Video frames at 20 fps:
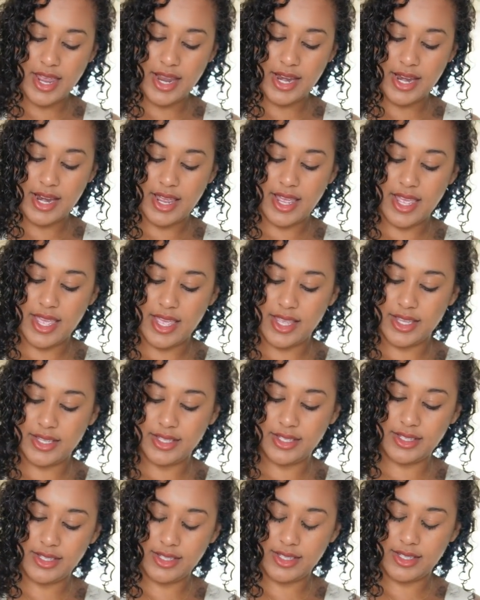a nice
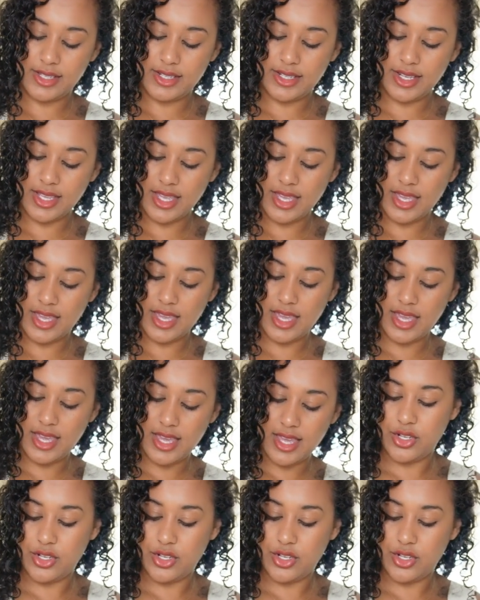sticky